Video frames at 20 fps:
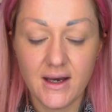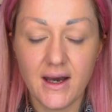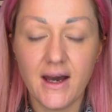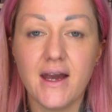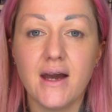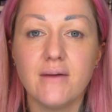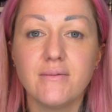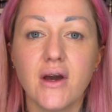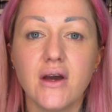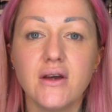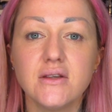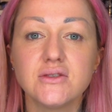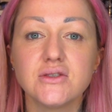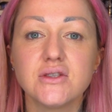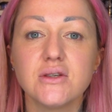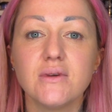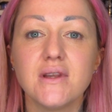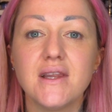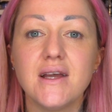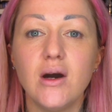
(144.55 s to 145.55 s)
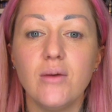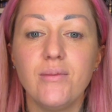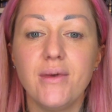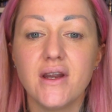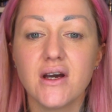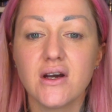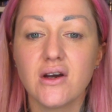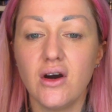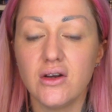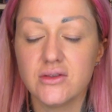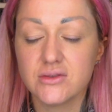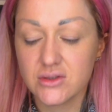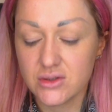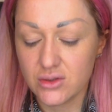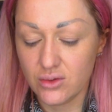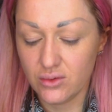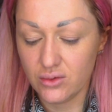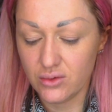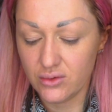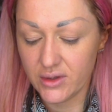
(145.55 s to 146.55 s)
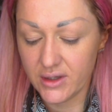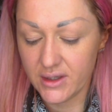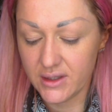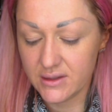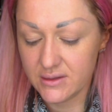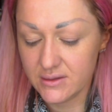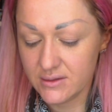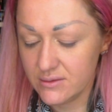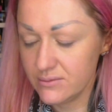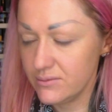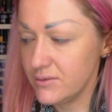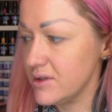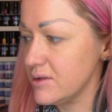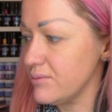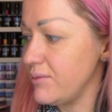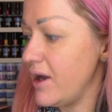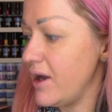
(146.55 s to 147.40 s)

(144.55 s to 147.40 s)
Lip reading: I am going to do a little bit of contouring with